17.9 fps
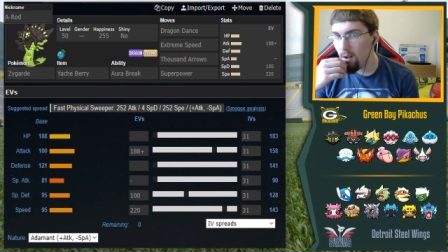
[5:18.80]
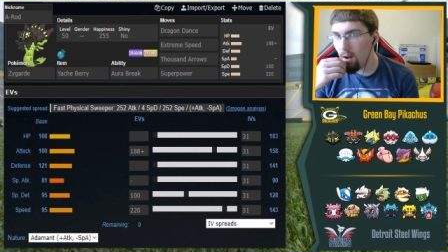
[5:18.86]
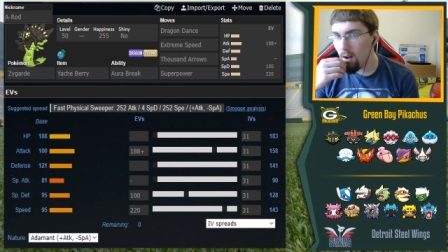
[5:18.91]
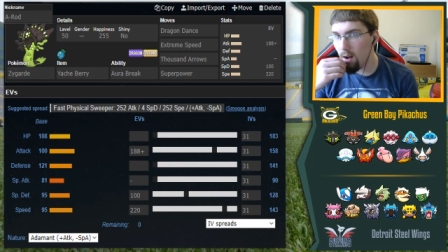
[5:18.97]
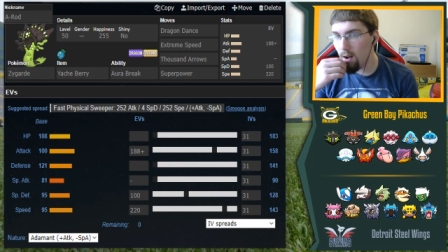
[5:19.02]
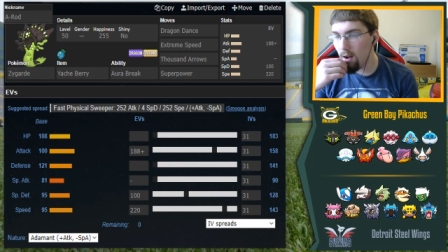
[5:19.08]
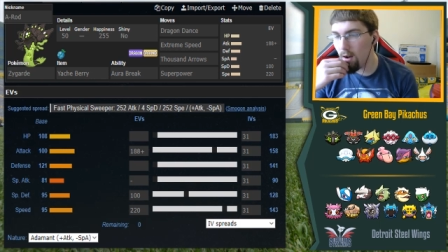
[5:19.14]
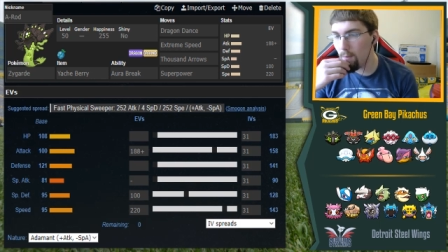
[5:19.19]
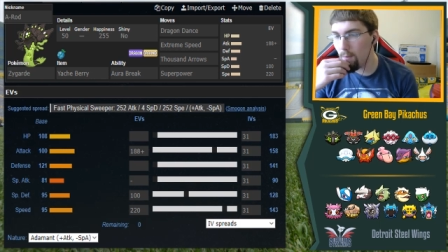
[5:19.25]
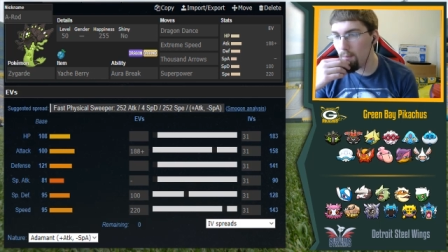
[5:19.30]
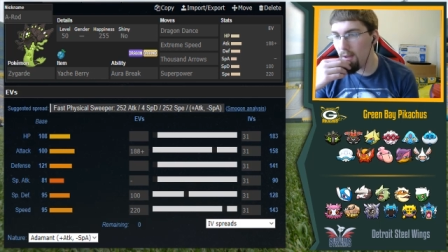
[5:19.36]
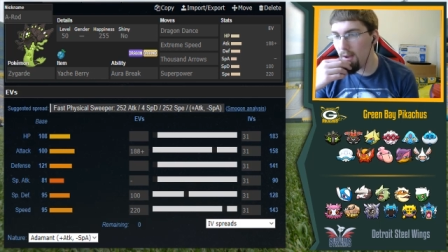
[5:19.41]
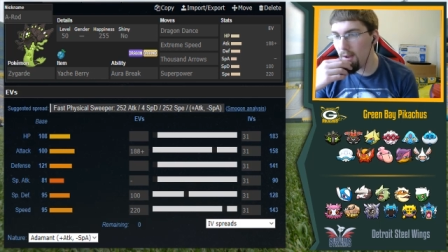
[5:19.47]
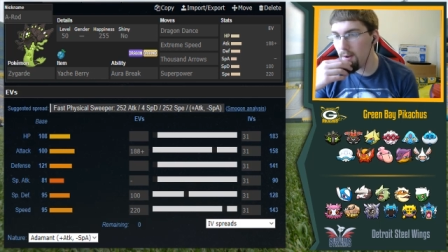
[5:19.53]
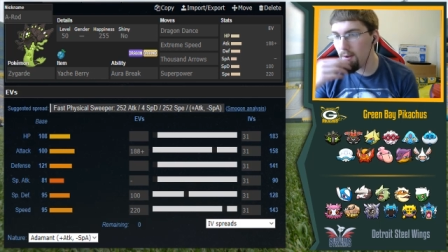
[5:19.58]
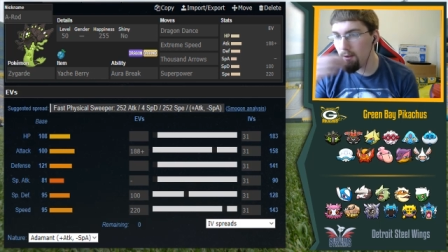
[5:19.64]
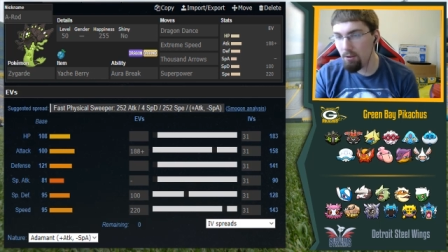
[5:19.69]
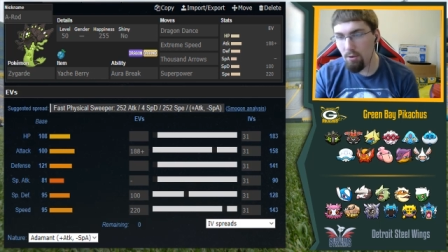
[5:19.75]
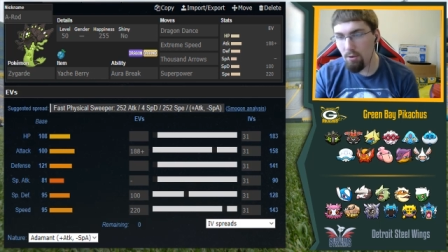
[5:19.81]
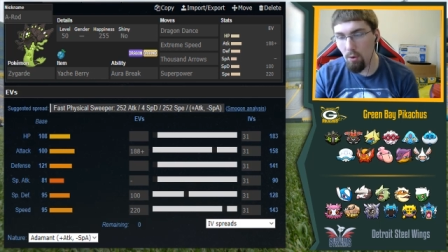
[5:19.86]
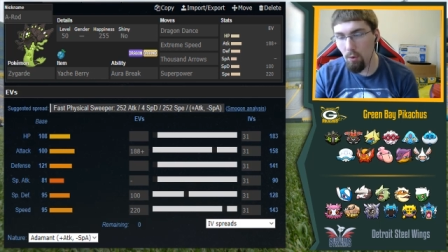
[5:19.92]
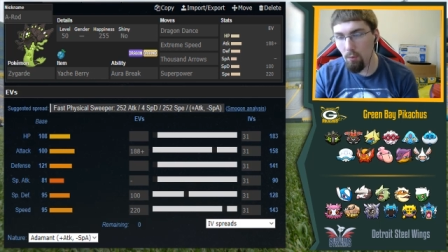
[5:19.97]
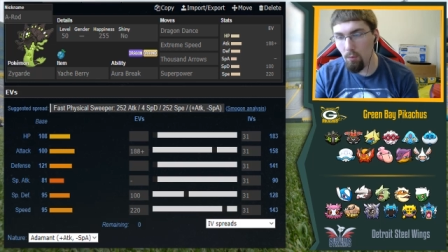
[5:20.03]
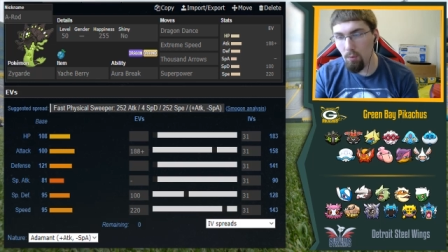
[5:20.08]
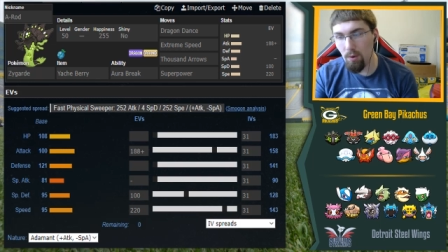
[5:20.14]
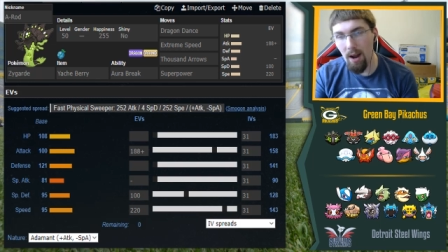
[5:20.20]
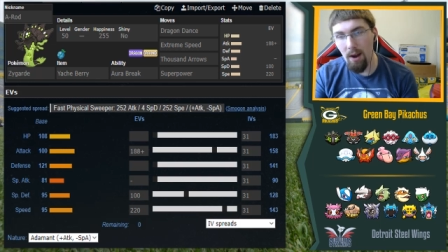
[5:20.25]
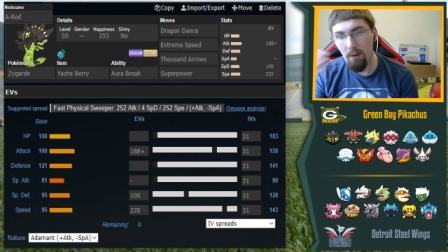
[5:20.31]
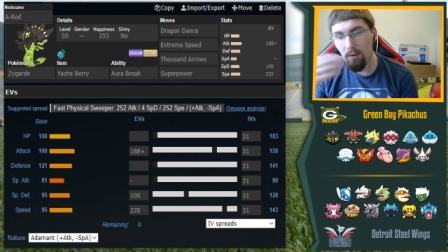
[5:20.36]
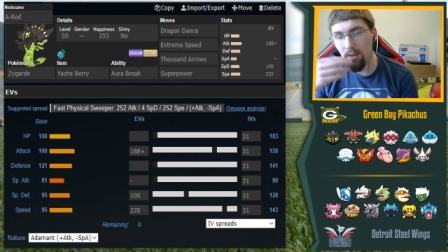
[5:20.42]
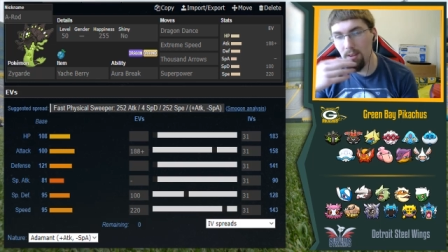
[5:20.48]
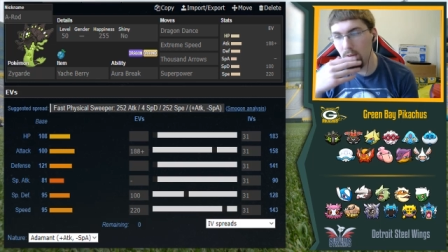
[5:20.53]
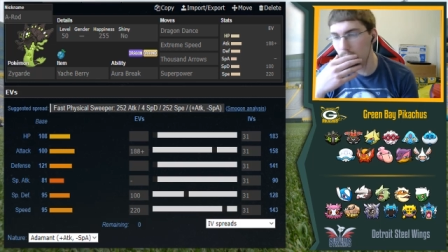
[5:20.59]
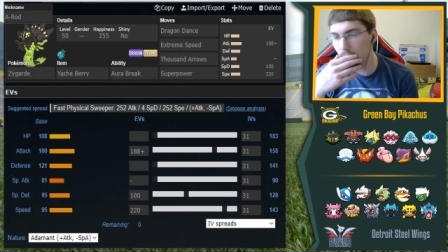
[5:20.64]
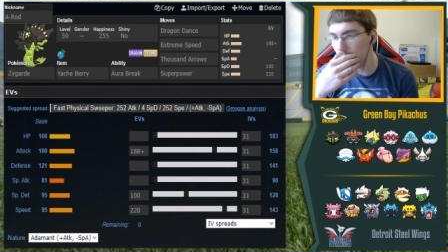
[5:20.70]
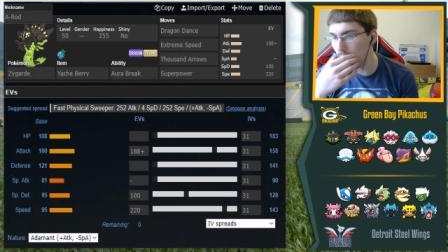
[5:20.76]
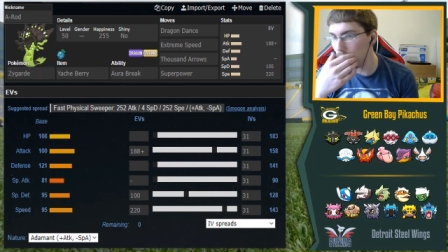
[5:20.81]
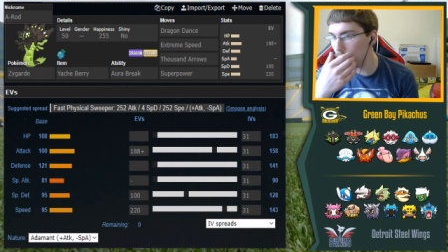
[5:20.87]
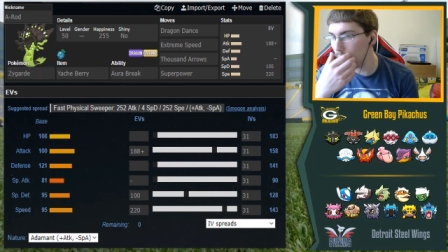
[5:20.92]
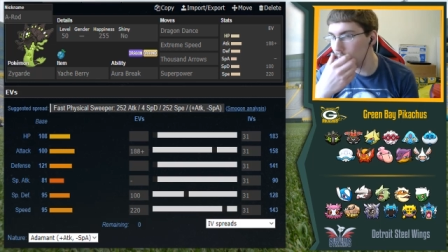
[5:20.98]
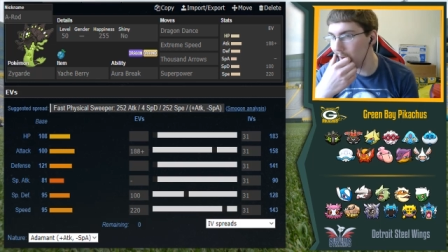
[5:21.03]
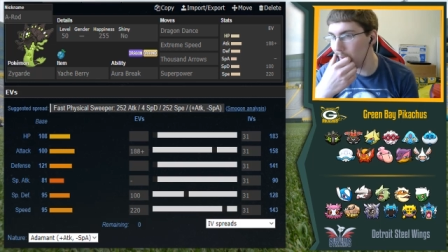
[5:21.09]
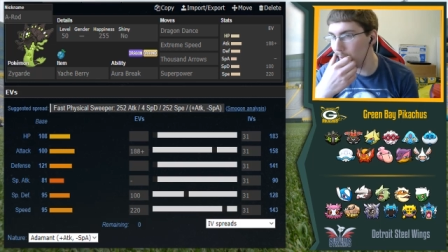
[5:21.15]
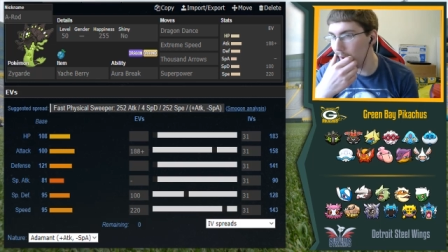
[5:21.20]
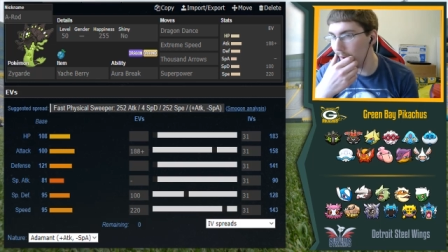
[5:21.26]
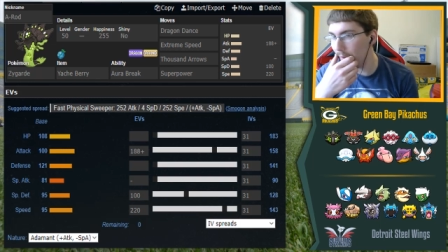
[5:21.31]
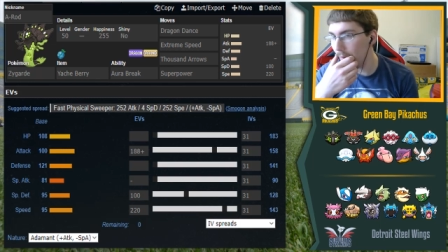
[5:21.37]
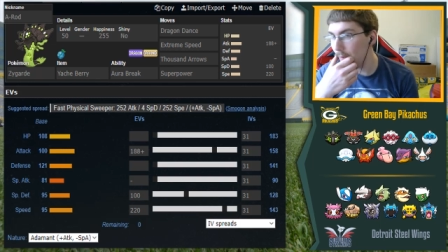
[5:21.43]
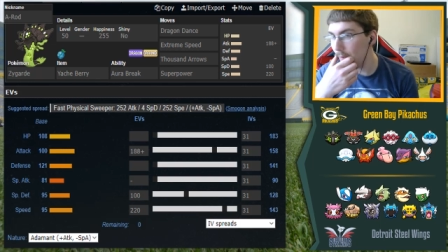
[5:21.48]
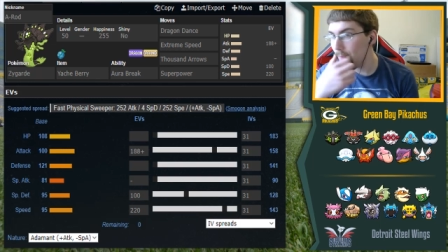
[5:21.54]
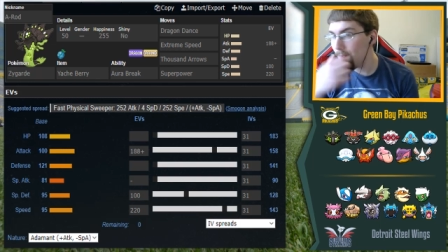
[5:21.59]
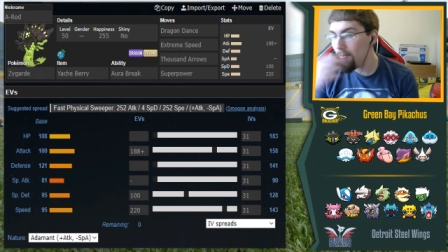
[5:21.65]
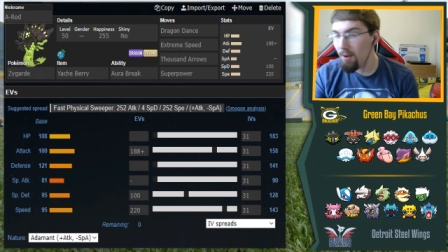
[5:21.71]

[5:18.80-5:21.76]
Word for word: Um, then, so we're not really too, too worried about it.